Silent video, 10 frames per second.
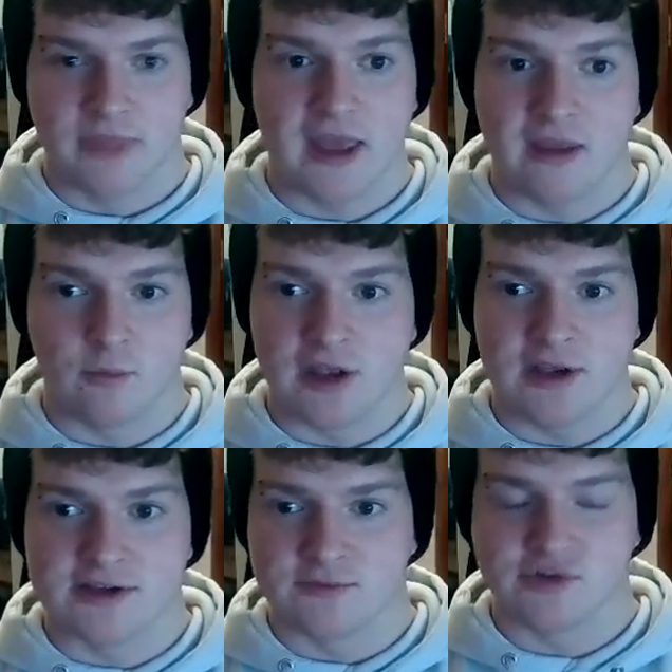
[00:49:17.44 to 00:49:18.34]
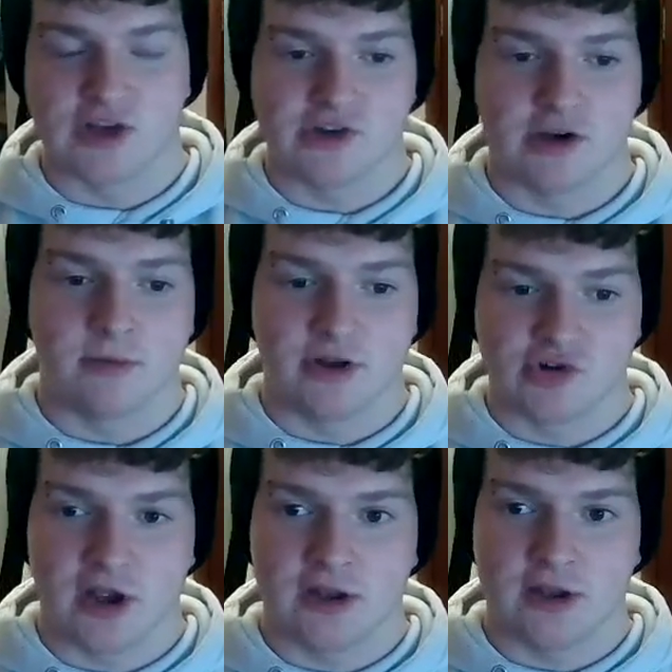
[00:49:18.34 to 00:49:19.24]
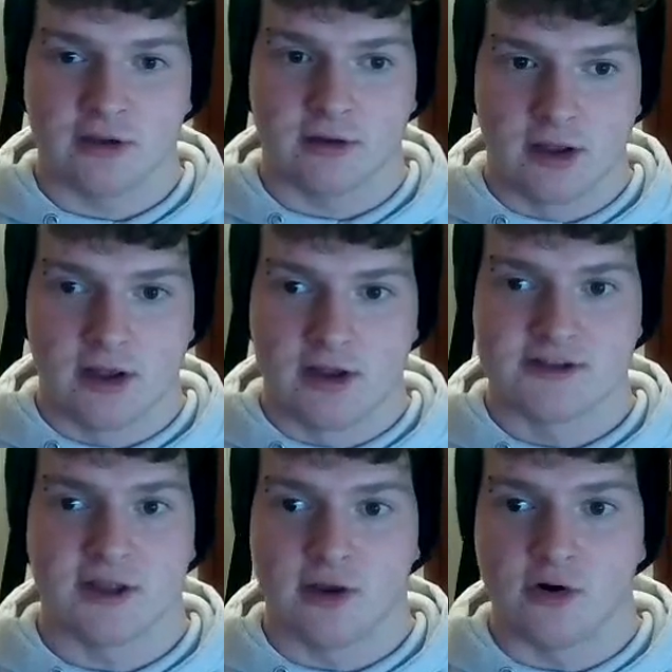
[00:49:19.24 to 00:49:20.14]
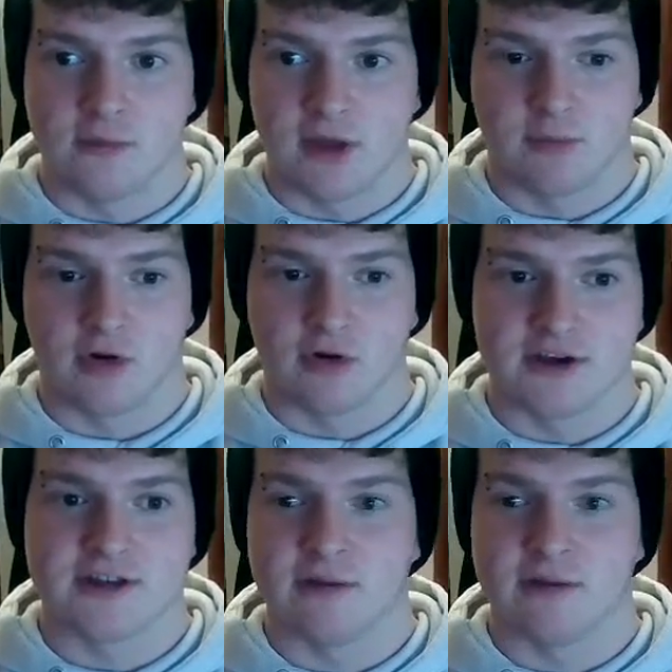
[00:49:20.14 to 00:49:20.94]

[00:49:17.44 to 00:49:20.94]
8 weeks of changing up my training to then not make progress.